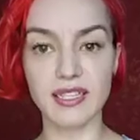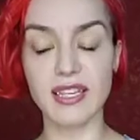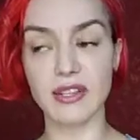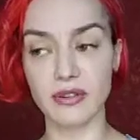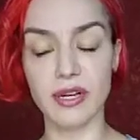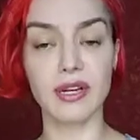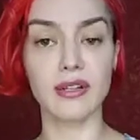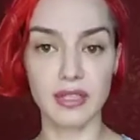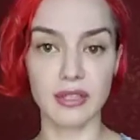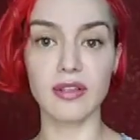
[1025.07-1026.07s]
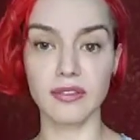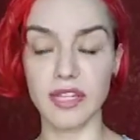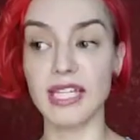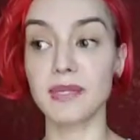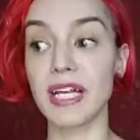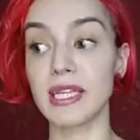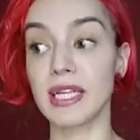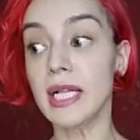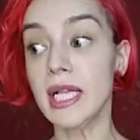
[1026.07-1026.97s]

etc., the things. But